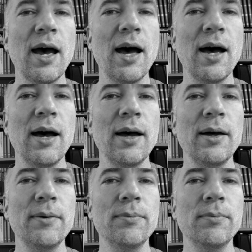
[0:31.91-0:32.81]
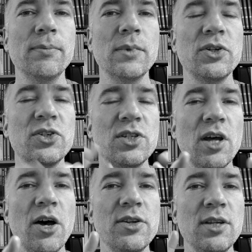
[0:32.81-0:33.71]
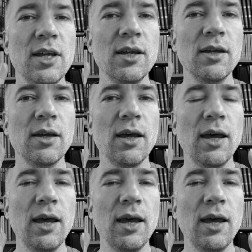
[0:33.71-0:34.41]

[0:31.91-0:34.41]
am starting